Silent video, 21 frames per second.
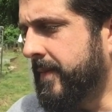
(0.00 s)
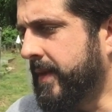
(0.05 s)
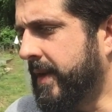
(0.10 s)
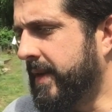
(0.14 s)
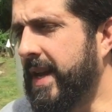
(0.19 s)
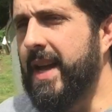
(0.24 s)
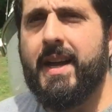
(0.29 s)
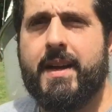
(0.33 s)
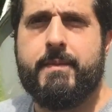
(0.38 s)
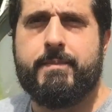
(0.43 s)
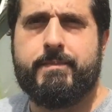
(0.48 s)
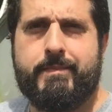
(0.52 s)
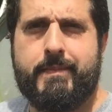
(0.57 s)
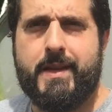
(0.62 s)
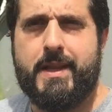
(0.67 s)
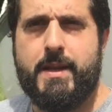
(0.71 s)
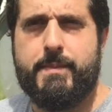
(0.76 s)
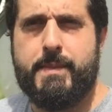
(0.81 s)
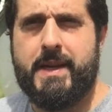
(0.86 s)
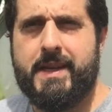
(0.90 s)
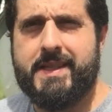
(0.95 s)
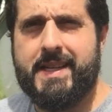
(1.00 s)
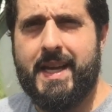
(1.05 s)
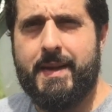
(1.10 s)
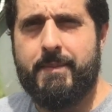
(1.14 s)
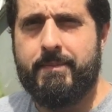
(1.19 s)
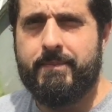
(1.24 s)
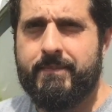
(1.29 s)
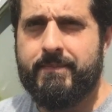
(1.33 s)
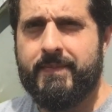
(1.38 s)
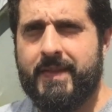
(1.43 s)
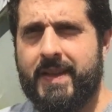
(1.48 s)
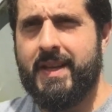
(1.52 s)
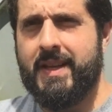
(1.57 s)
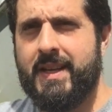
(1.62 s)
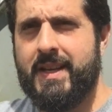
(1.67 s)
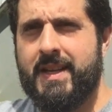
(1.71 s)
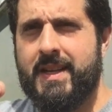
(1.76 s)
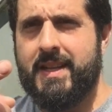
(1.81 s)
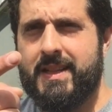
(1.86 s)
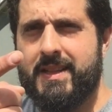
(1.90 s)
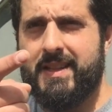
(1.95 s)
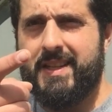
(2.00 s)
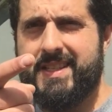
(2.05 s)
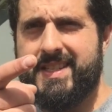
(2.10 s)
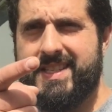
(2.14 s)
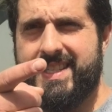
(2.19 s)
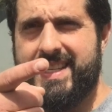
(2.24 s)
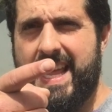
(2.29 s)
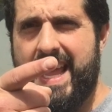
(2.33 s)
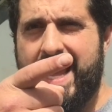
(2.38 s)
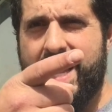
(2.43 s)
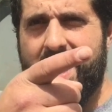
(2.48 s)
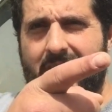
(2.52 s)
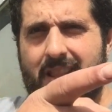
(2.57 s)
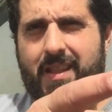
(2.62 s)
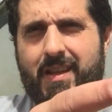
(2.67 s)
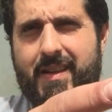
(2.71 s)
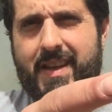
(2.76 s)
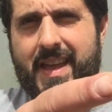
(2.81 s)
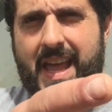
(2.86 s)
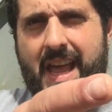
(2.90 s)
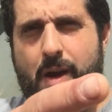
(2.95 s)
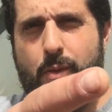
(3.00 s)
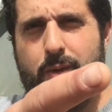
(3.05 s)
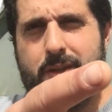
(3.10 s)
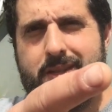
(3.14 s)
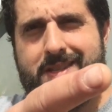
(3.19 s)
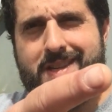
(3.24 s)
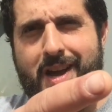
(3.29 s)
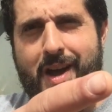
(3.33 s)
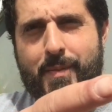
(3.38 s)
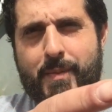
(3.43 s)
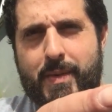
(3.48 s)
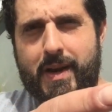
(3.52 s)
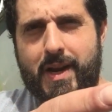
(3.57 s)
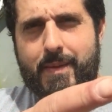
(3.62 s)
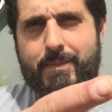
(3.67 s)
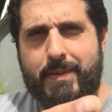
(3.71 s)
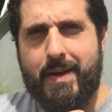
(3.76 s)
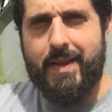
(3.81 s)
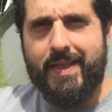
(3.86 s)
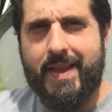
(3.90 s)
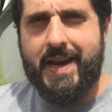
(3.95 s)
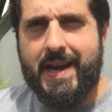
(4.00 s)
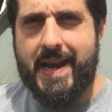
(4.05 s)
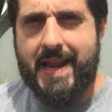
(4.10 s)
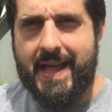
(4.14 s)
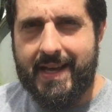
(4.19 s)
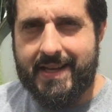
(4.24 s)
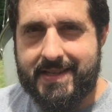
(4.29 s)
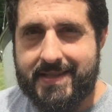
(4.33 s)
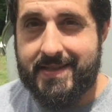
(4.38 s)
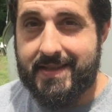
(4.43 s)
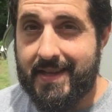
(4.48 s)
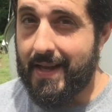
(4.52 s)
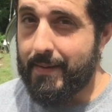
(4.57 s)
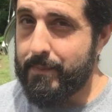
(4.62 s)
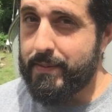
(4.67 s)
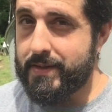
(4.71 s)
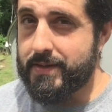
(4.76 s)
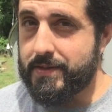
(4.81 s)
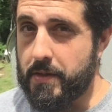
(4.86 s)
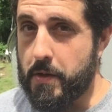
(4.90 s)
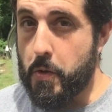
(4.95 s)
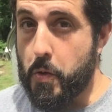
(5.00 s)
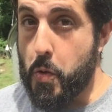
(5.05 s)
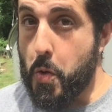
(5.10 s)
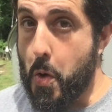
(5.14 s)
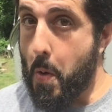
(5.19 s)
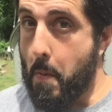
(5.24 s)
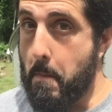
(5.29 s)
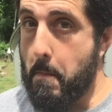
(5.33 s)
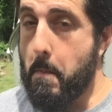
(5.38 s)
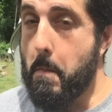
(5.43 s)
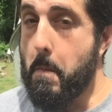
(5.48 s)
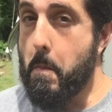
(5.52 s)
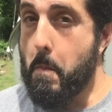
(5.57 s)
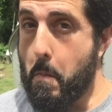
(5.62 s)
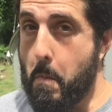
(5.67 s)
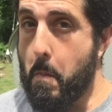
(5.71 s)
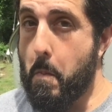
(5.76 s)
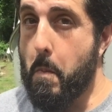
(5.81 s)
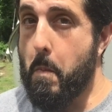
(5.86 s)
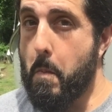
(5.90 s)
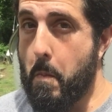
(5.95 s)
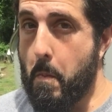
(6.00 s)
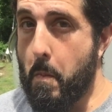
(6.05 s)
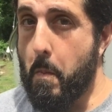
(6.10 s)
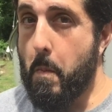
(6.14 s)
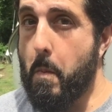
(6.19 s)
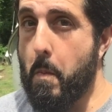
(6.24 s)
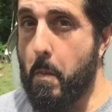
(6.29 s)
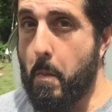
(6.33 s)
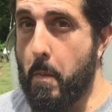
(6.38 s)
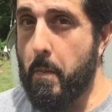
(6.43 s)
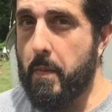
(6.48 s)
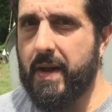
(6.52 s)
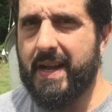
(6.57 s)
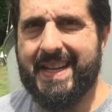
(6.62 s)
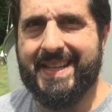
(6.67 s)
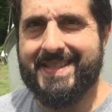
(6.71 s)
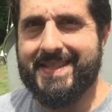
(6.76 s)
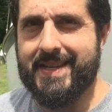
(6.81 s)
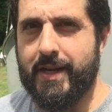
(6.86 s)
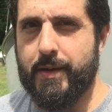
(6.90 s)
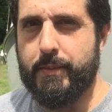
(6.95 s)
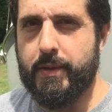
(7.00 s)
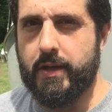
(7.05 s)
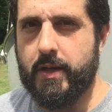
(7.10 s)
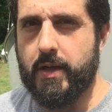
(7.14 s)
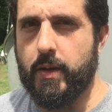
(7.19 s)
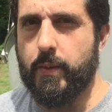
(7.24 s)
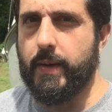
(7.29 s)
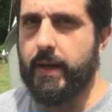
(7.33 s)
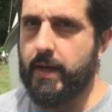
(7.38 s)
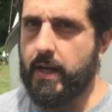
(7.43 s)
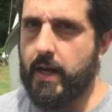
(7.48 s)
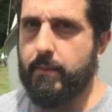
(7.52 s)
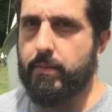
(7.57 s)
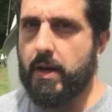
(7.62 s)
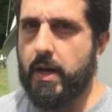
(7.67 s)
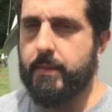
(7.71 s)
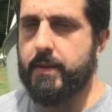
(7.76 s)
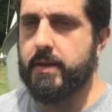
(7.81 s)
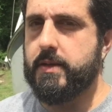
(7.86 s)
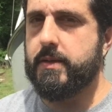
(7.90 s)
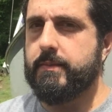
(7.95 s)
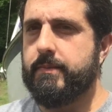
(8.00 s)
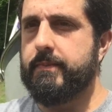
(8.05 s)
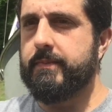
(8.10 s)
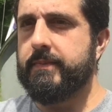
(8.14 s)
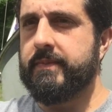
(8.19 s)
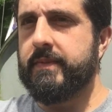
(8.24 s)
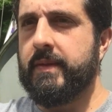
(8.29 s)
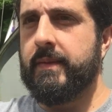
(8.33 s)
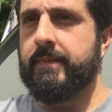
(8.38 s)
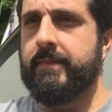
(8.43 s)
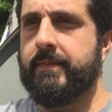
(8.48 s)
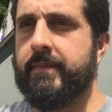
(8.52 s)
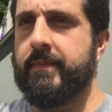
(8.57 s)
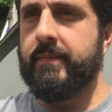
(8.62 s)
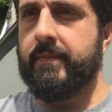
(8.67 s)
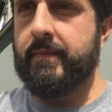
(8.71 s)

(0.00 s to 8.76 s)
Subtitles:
Yeah, in the meantime, let's take a look at what's coming up on the next episode. It's going to be a good one, I promise.